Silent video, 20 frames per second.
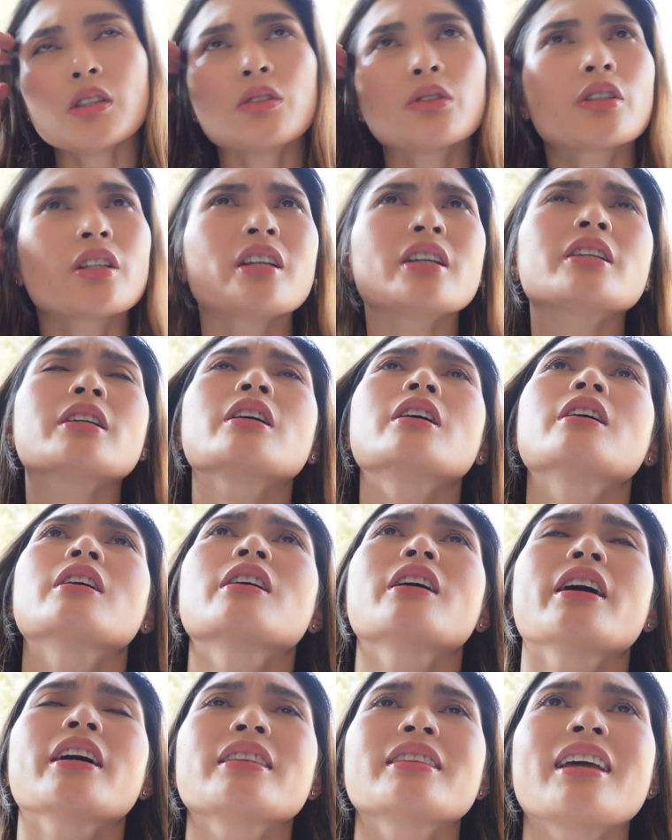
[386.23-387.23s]
Okay,
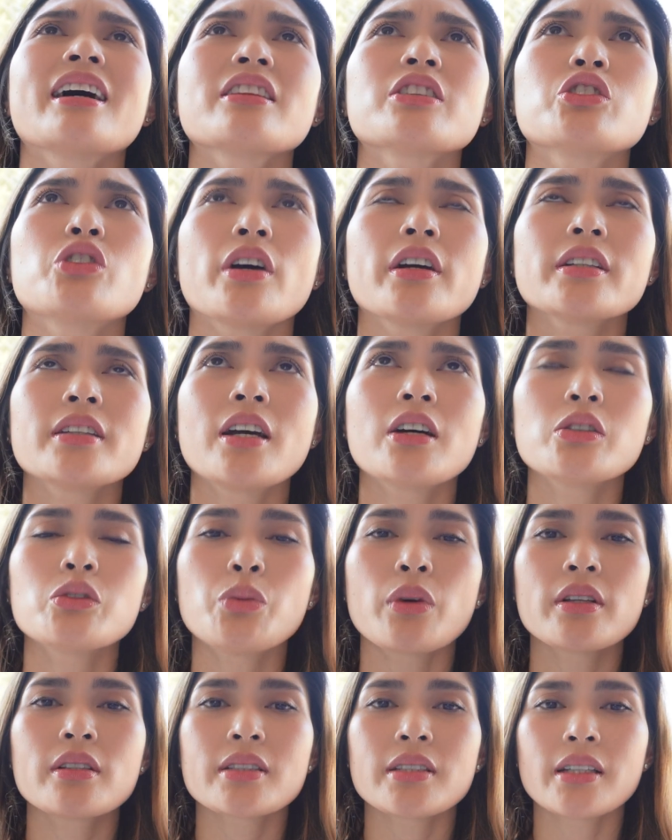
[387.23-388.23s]
and that dry down
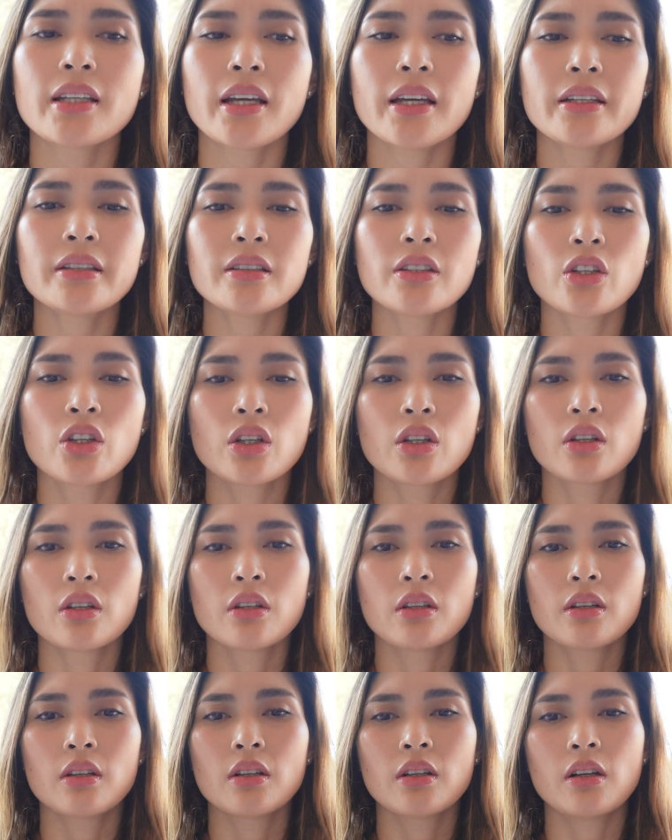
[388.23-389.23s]
once again,
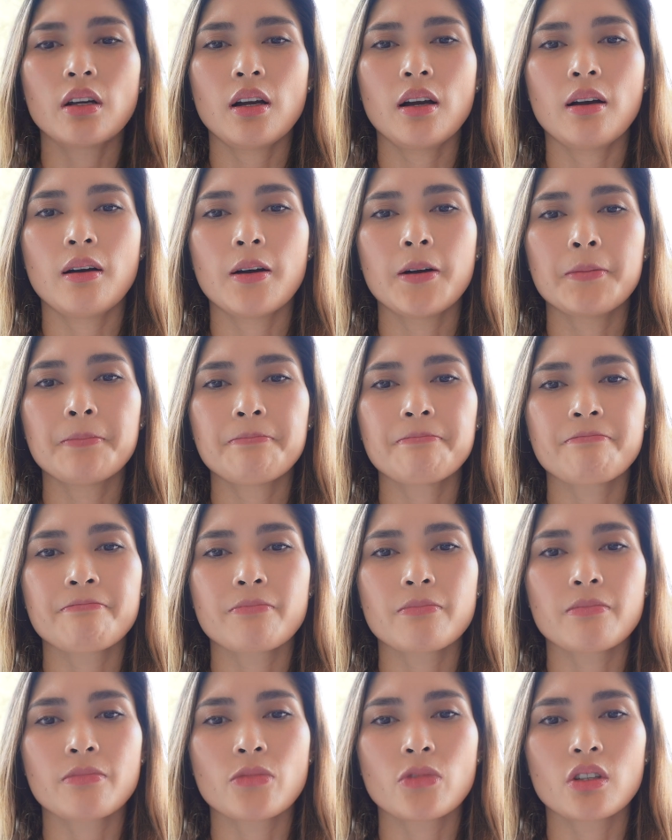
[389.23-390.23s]

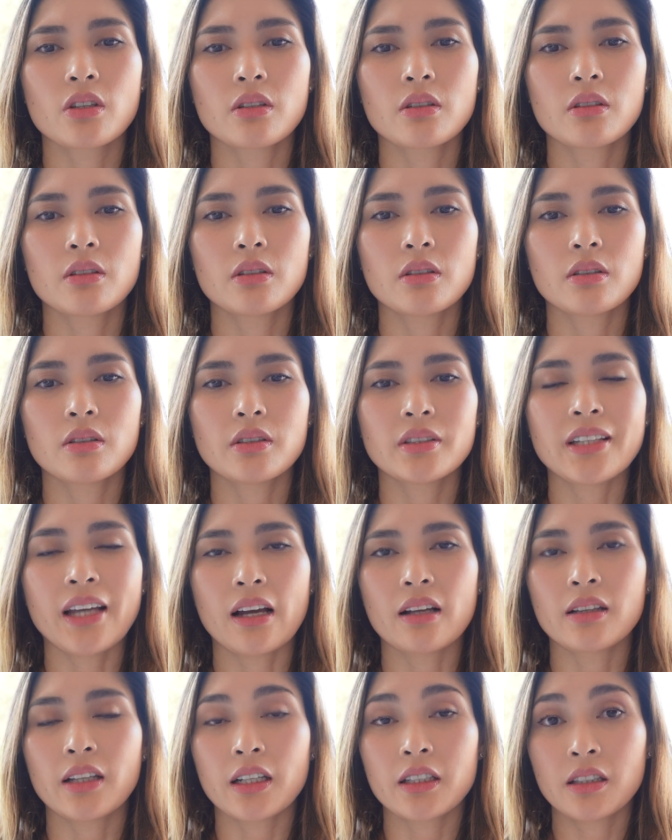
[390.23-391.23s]

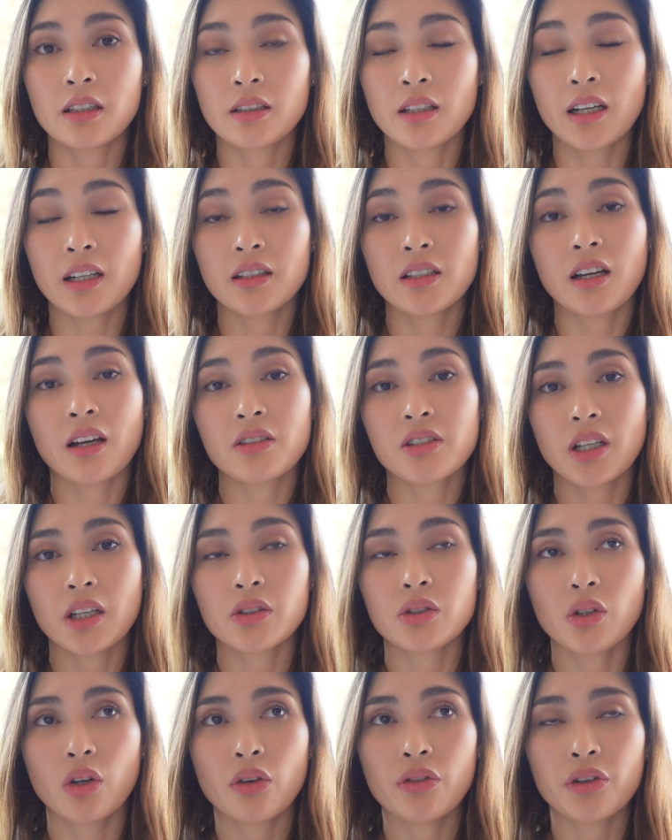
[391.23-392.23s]
yeah, like the
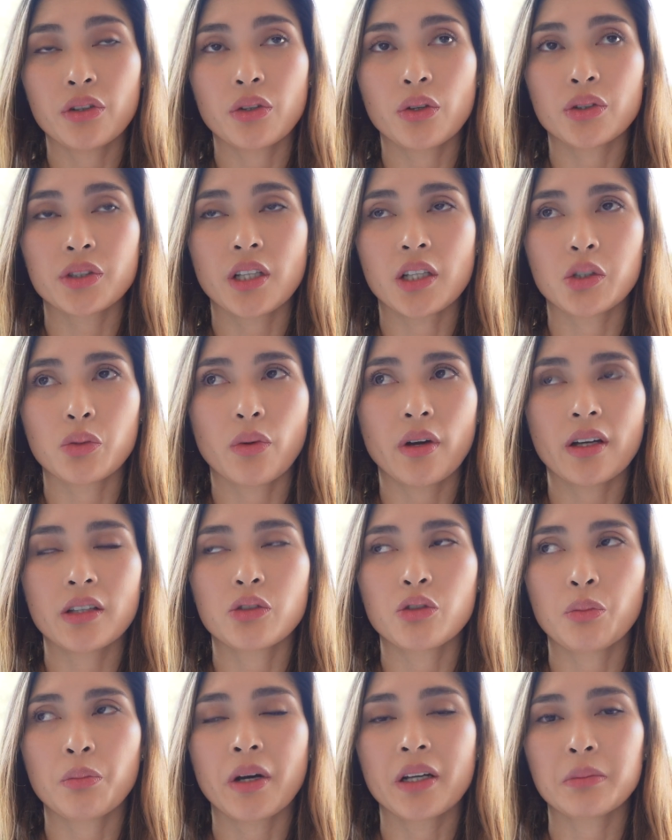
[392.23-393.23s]
Accento Overdose. That's why
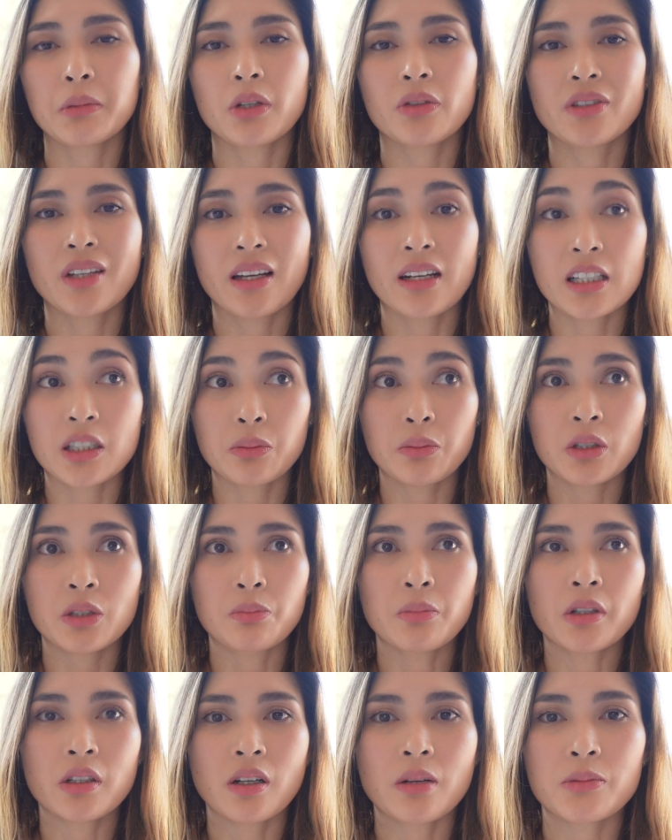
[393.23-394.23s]
it reminds me of that. It
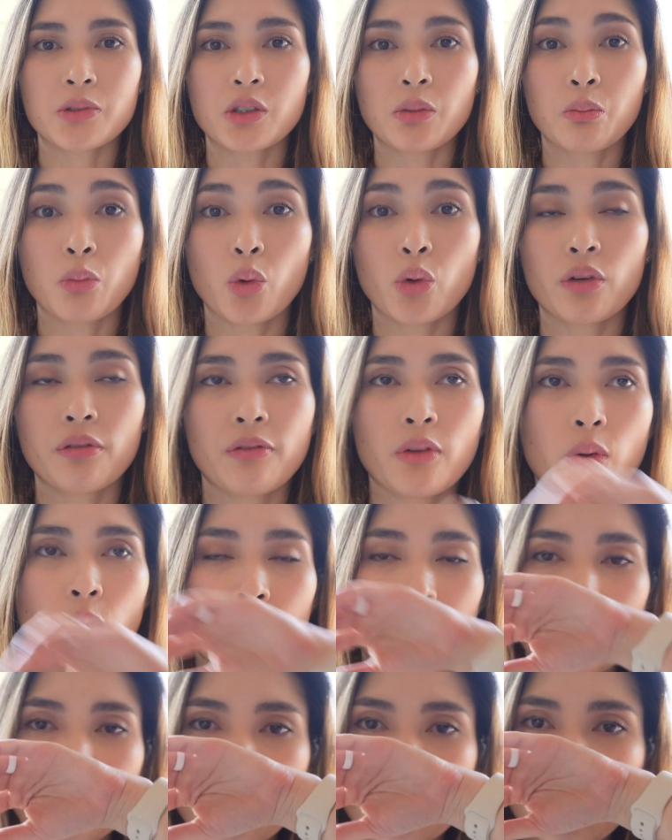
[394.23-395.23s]
becomes more
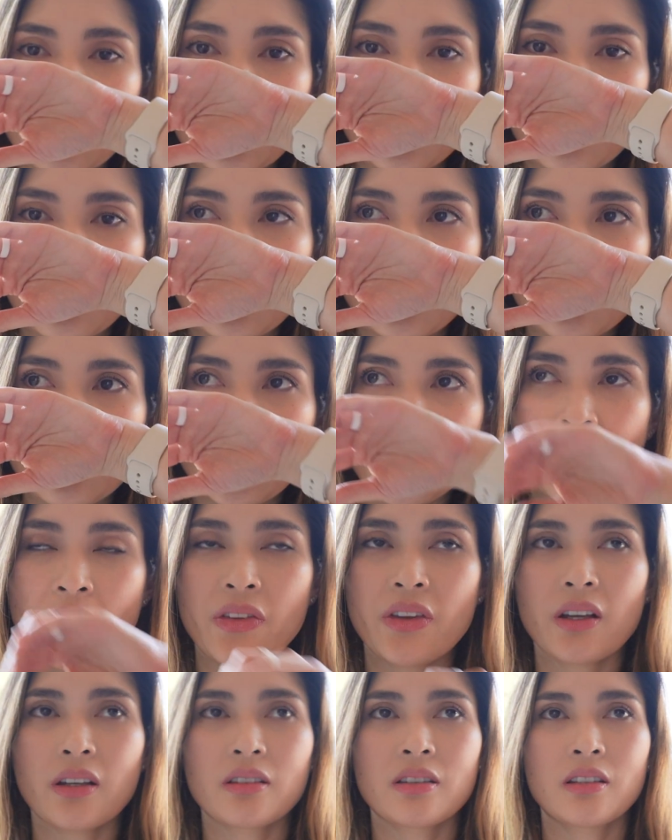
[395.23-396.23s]
floral. I
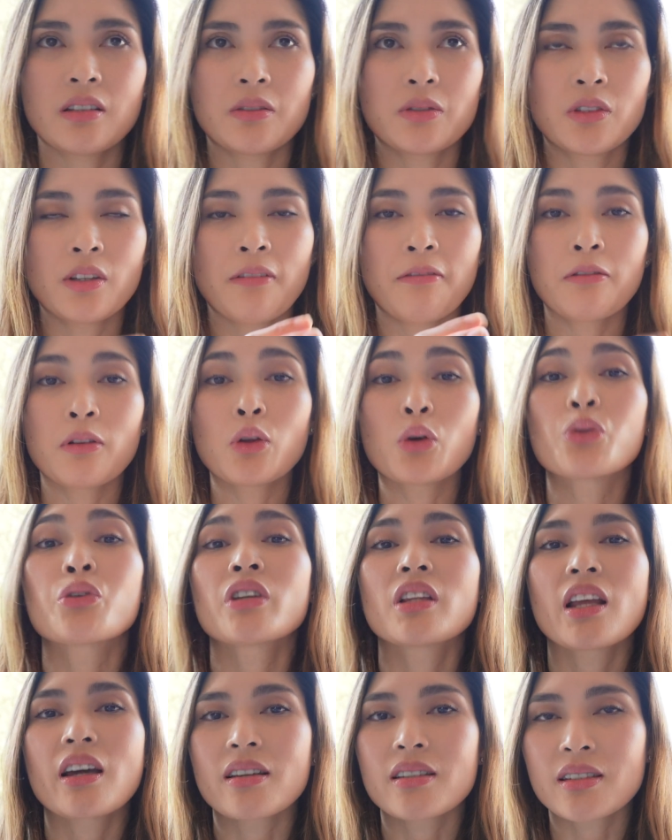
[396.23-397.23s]
think the
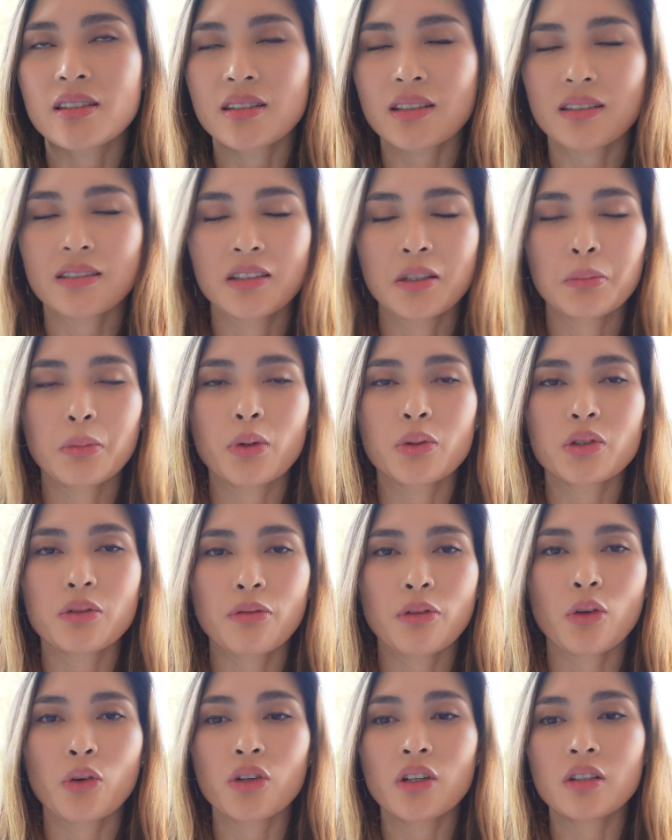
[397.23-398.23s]
floralist, the most
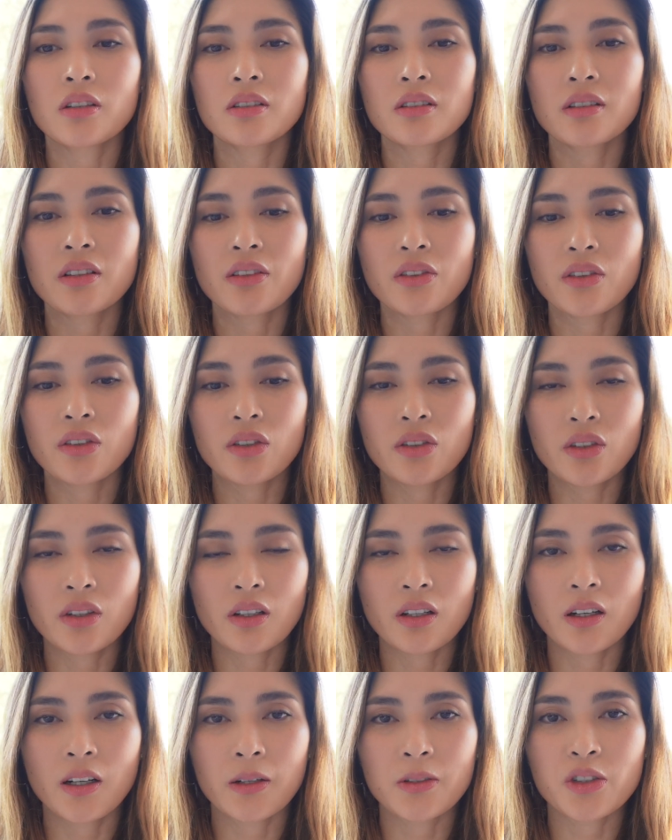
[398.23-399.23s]
floral
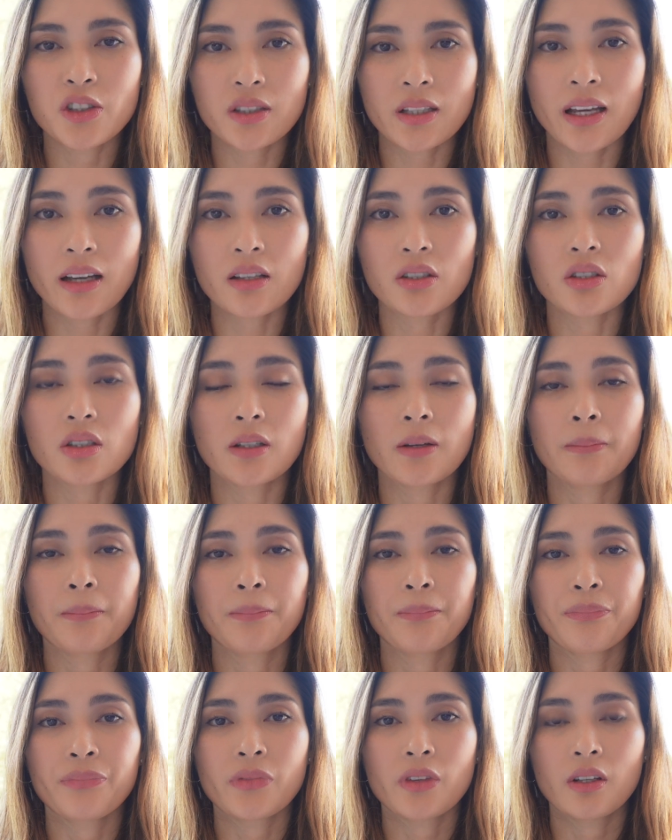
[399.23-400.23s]
stage
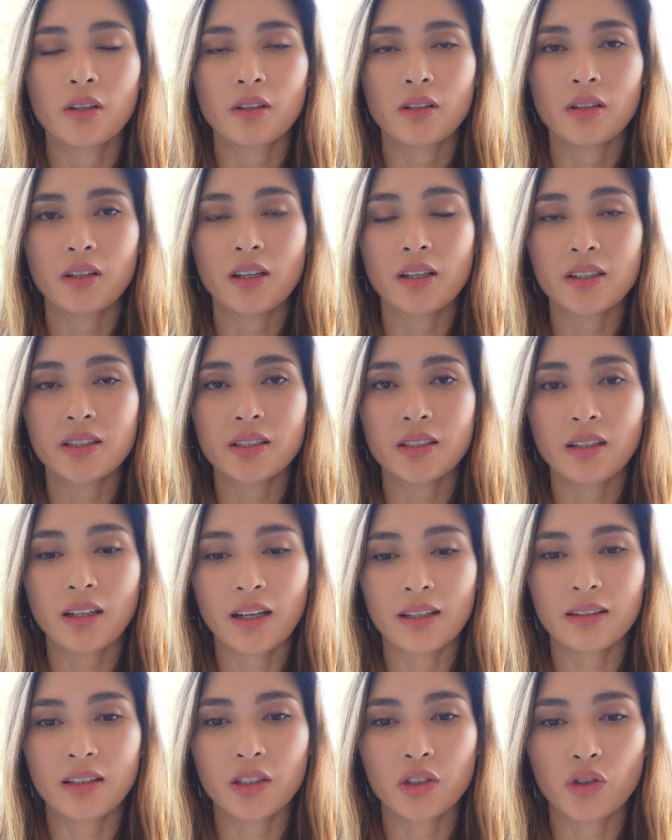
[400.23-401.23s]
is
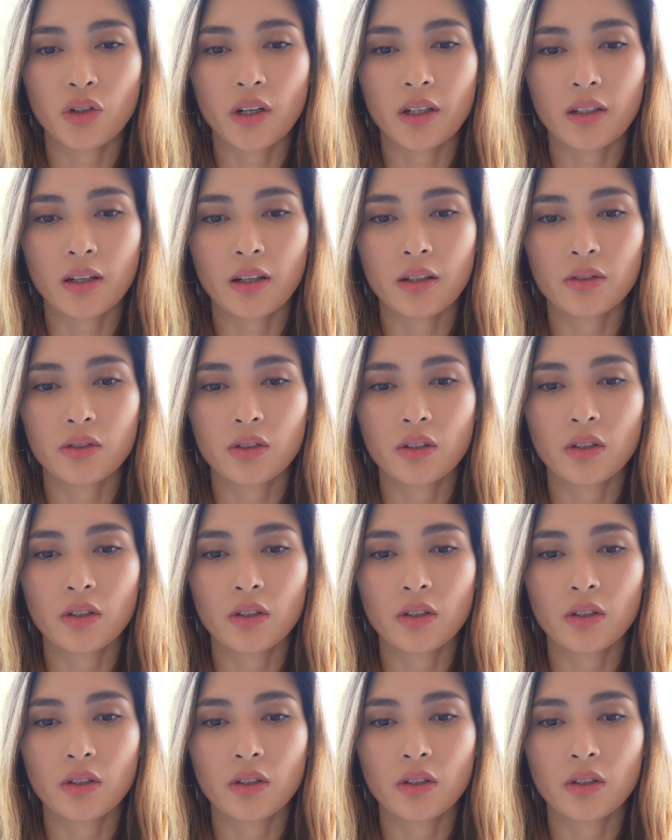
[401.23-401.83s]
at the dry down.